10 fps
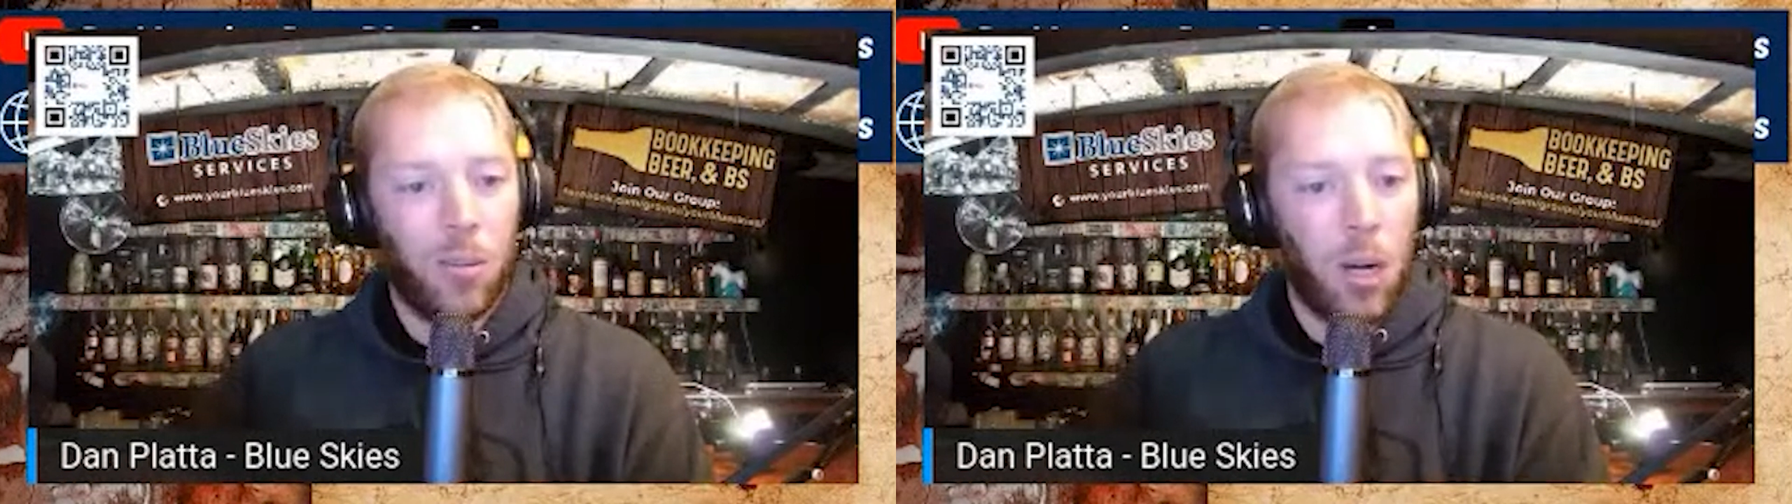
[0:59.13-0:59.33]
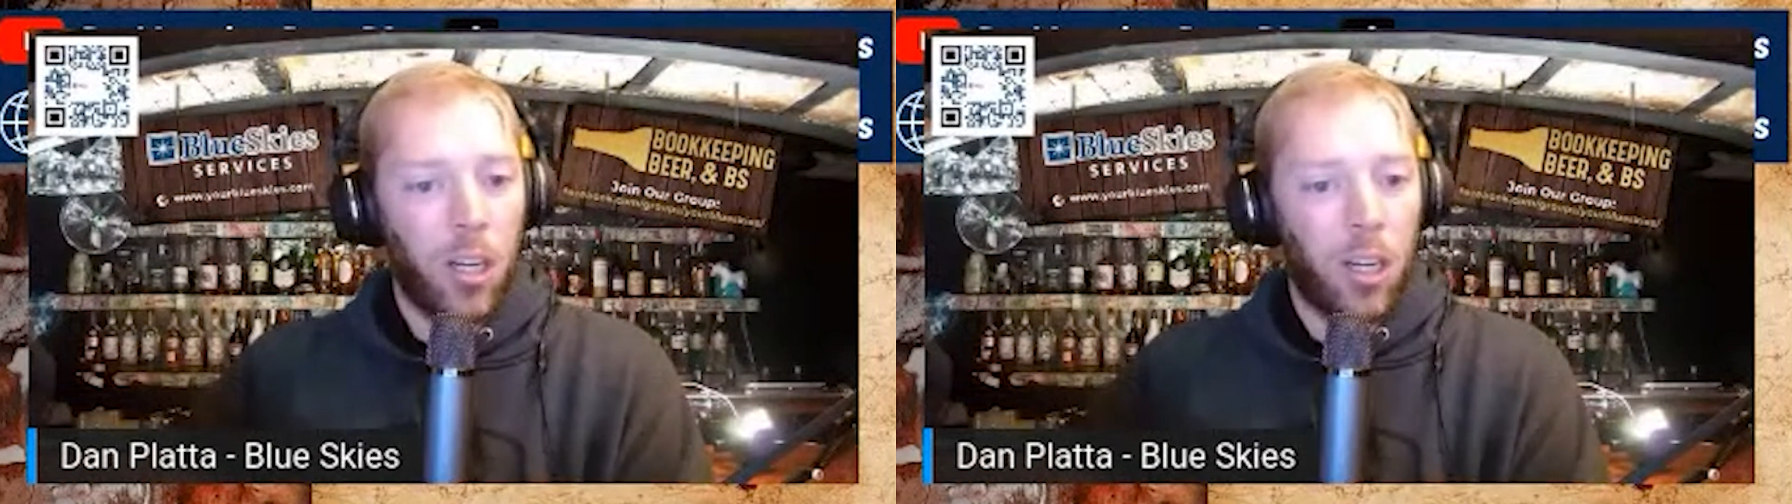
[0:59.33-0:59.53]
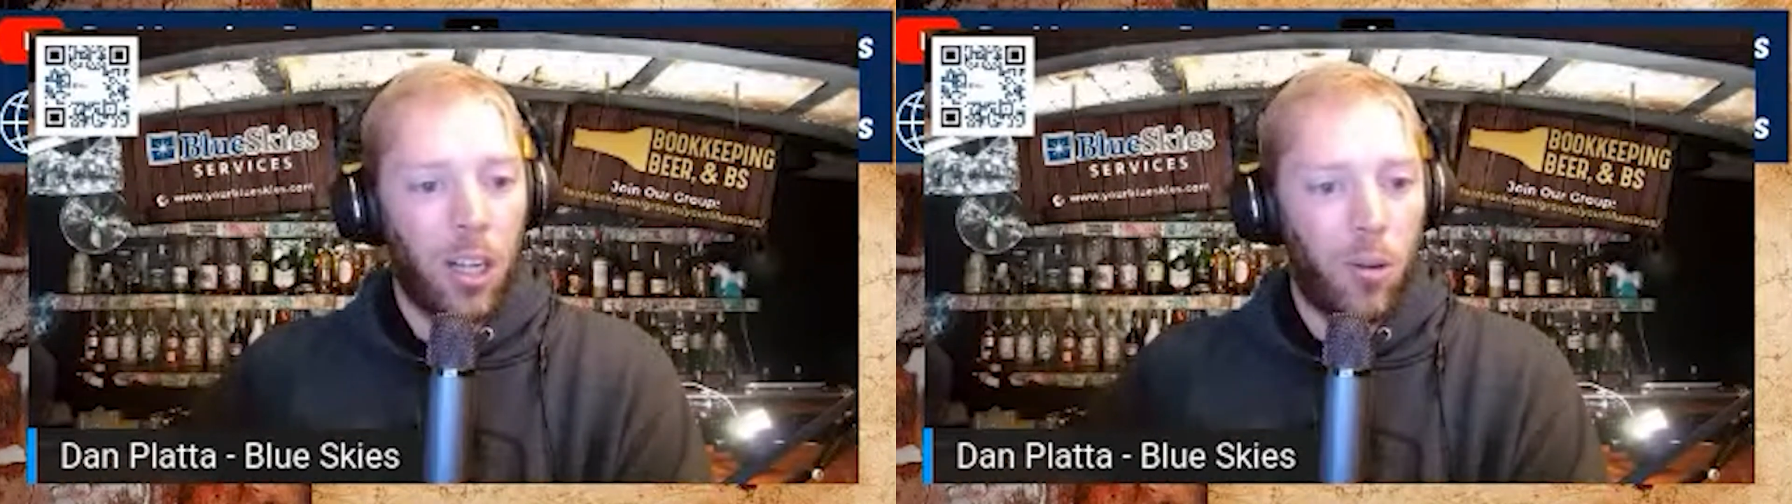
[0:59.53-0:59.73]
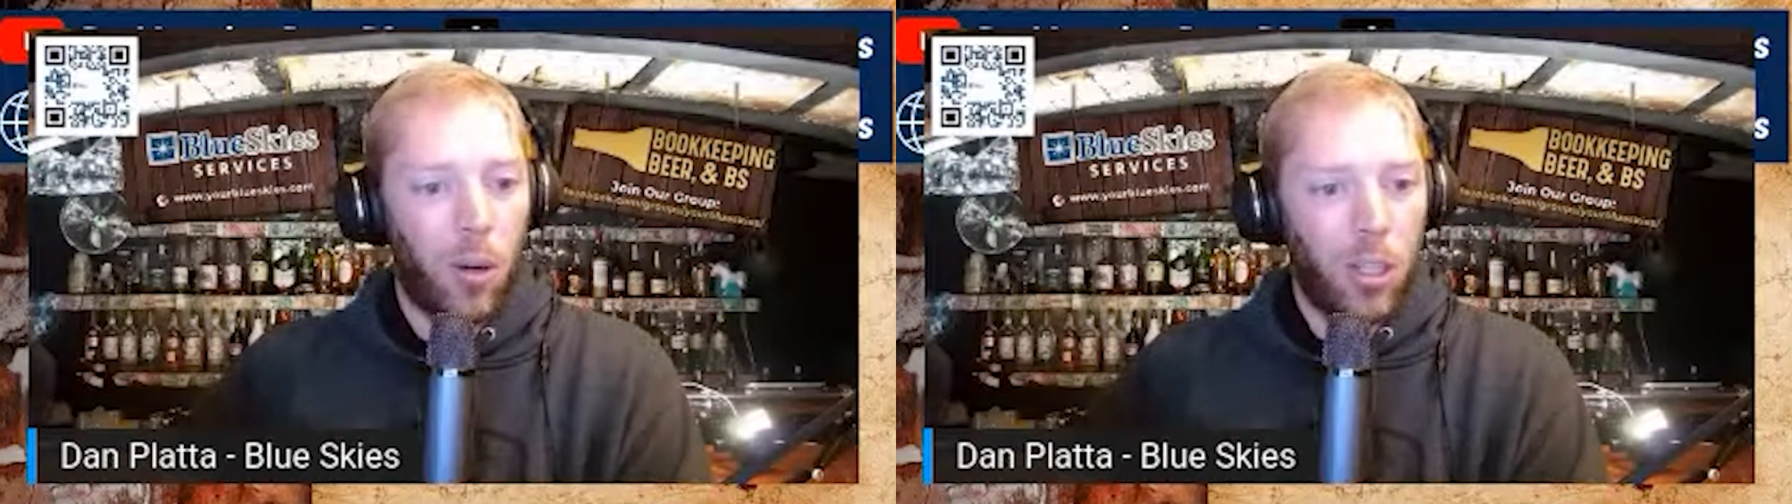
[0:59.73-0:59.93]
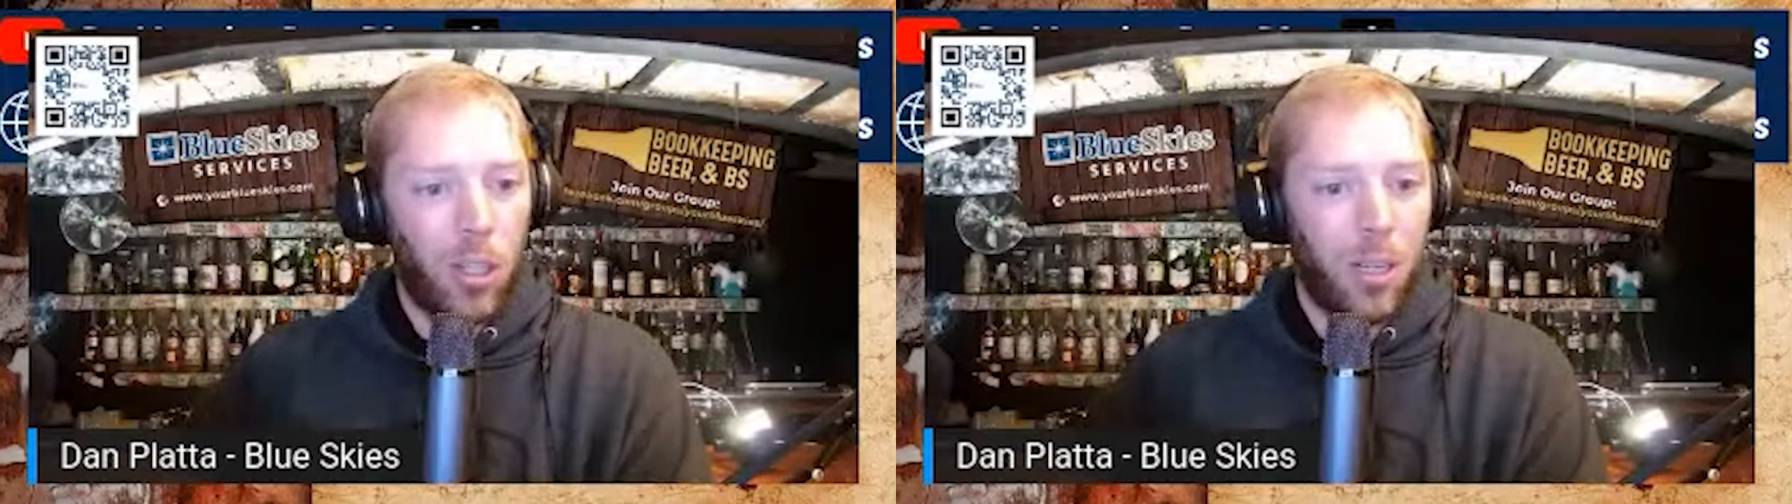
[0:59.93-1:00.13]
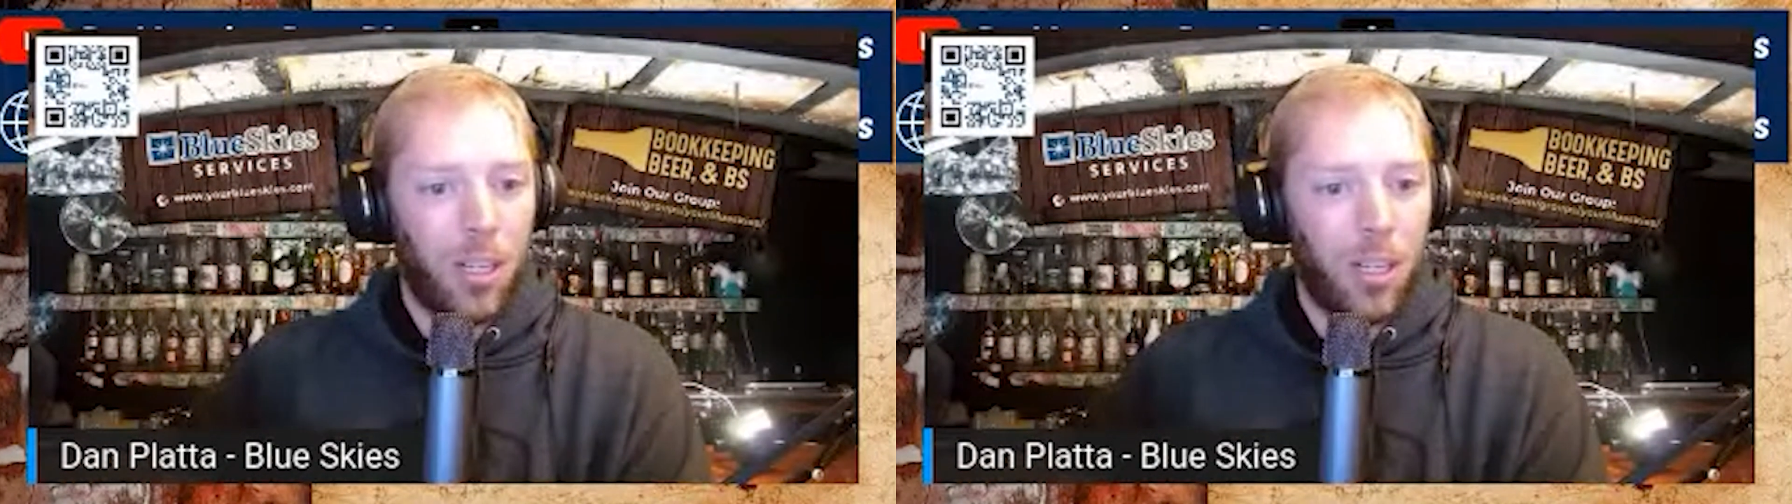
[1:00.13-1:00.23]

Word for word: is a marketing question,